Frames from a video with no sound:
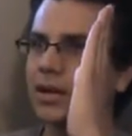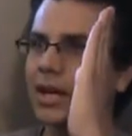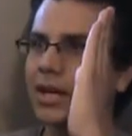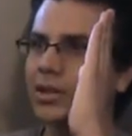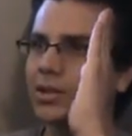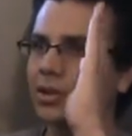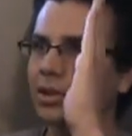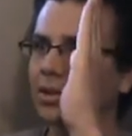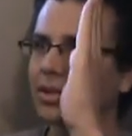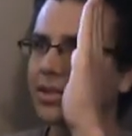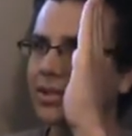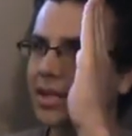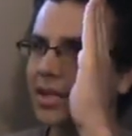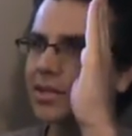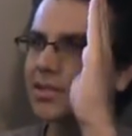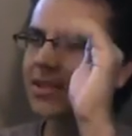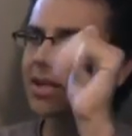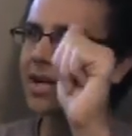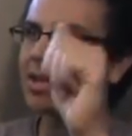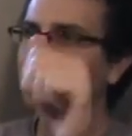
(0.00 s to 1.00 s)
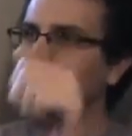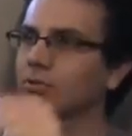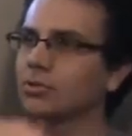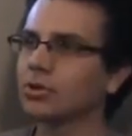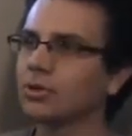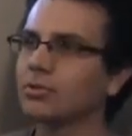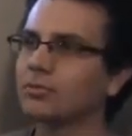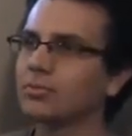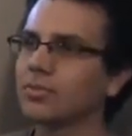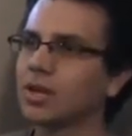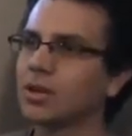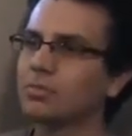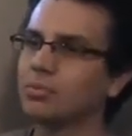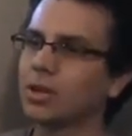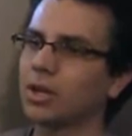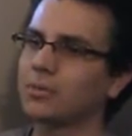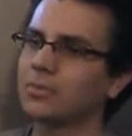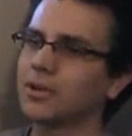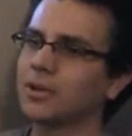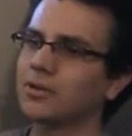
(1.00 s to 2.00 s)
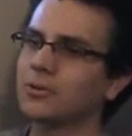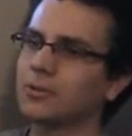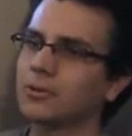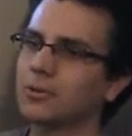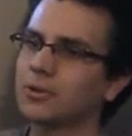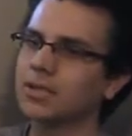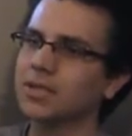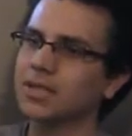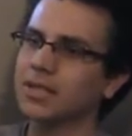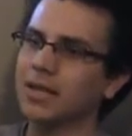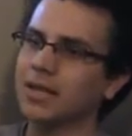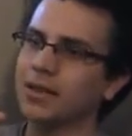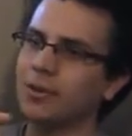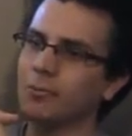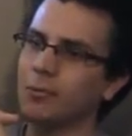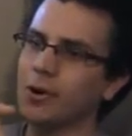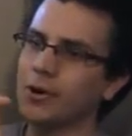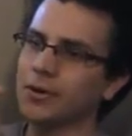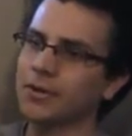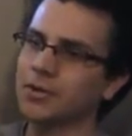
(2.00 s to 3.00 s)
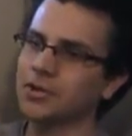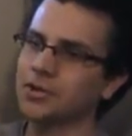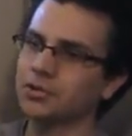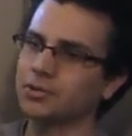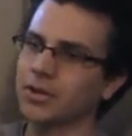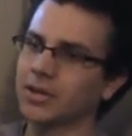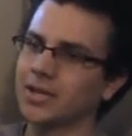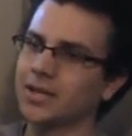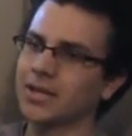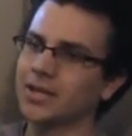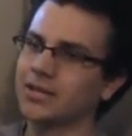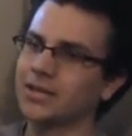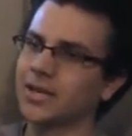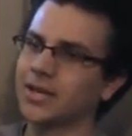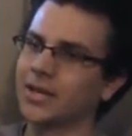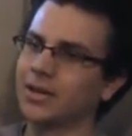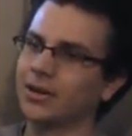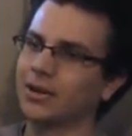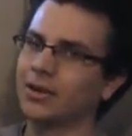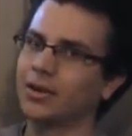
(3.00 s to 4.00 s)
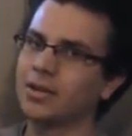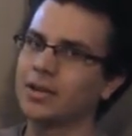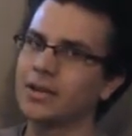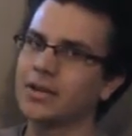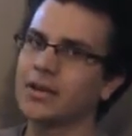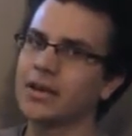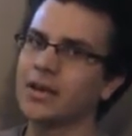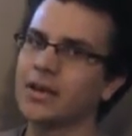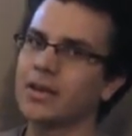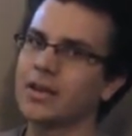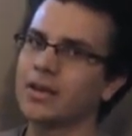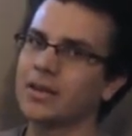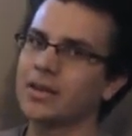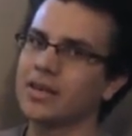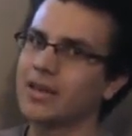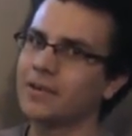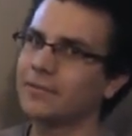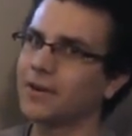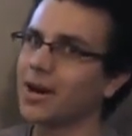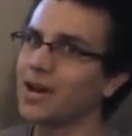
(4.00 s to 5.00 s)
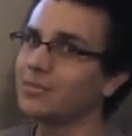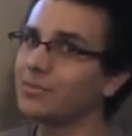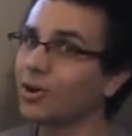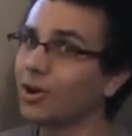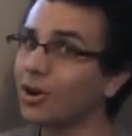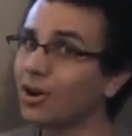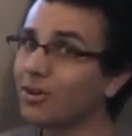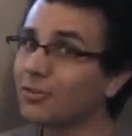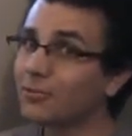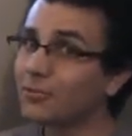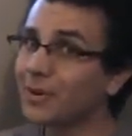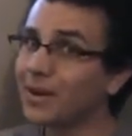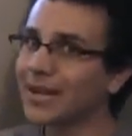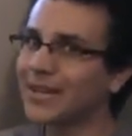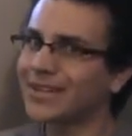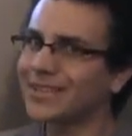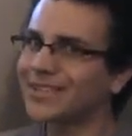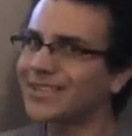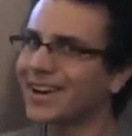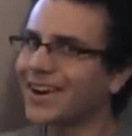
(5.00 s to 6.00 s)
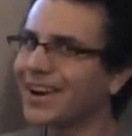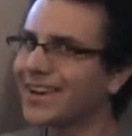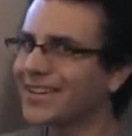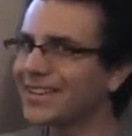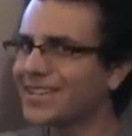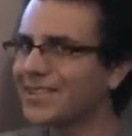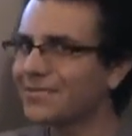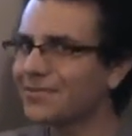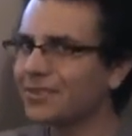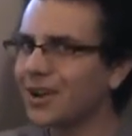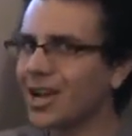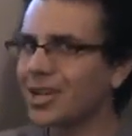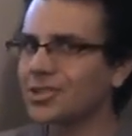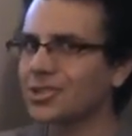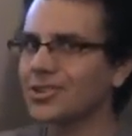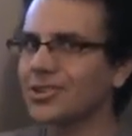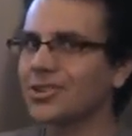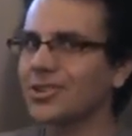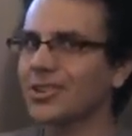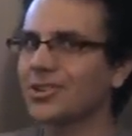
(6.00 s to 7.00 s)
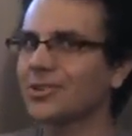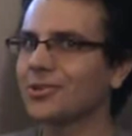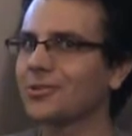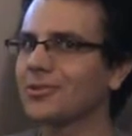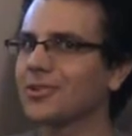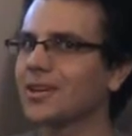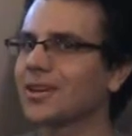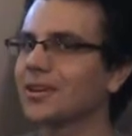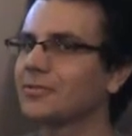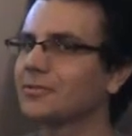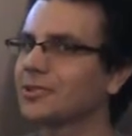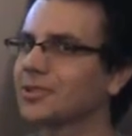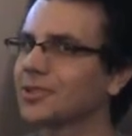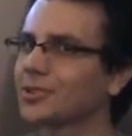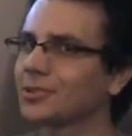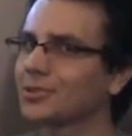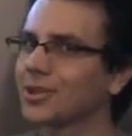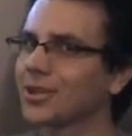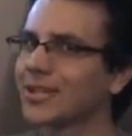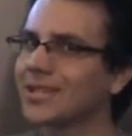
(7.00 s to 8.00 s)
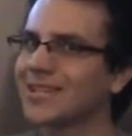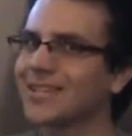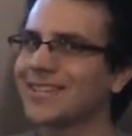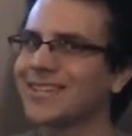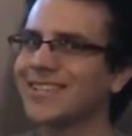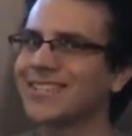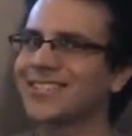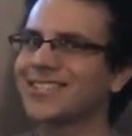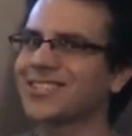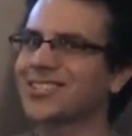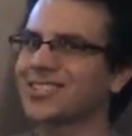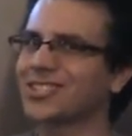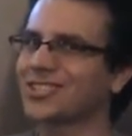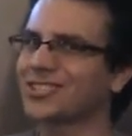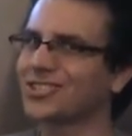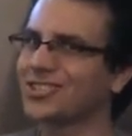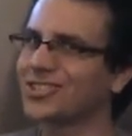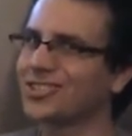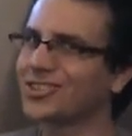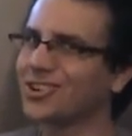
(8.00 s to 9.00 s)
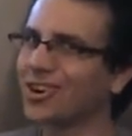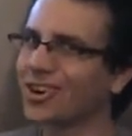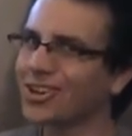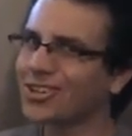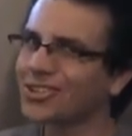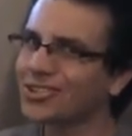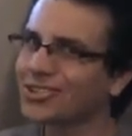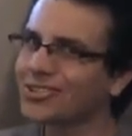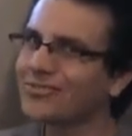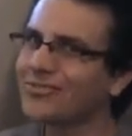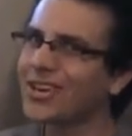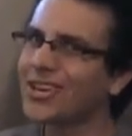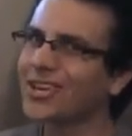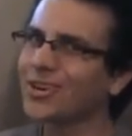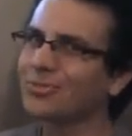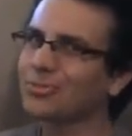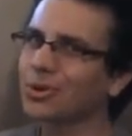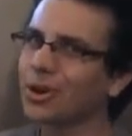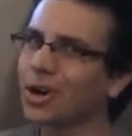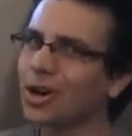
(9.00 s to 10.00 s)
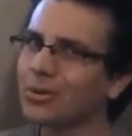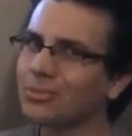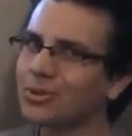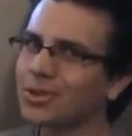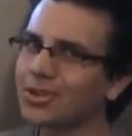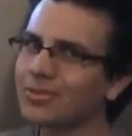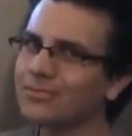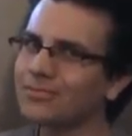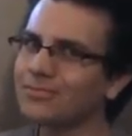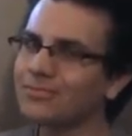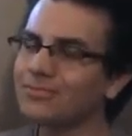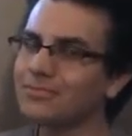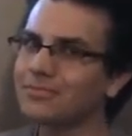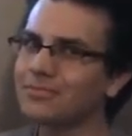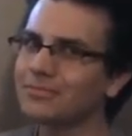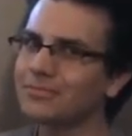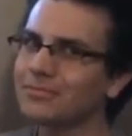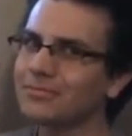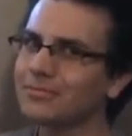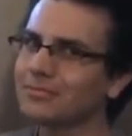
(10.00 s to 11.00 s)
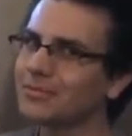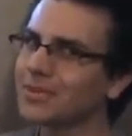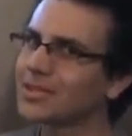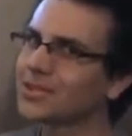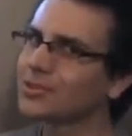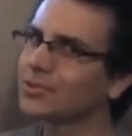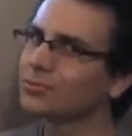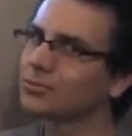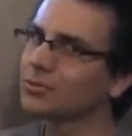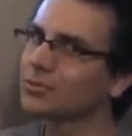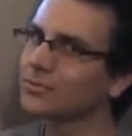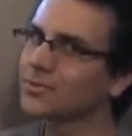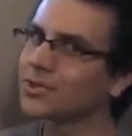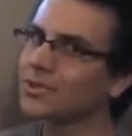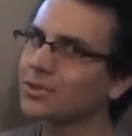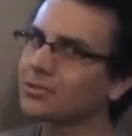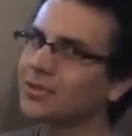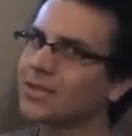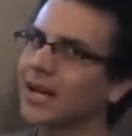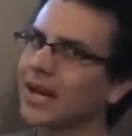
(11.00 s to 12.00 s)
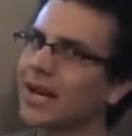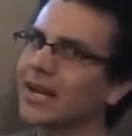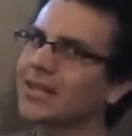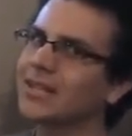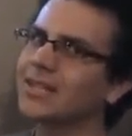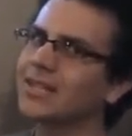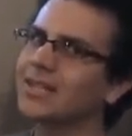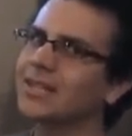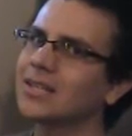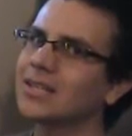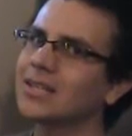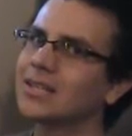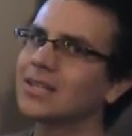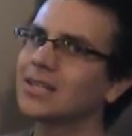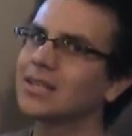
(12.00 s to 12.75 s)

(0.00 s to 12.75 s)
I look at the other side of the room, I plot my course, and then walk in a straight line there. If I'm off by a tiny fraction of a degree, it's not going to make a problem. These are rooms so tiny